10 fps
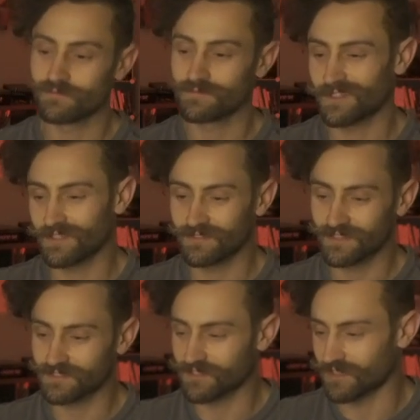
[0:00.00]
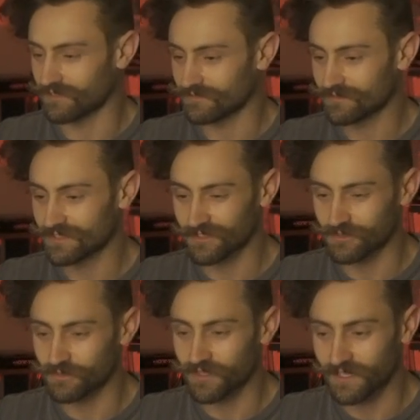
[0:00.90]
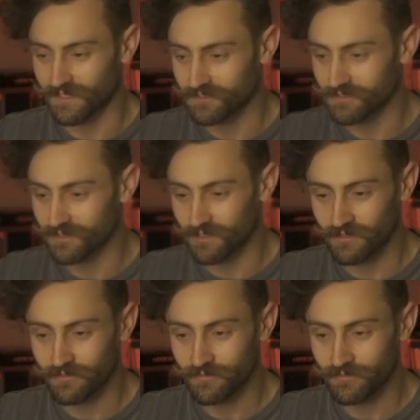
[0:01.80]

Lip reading: That's not too bad, actually.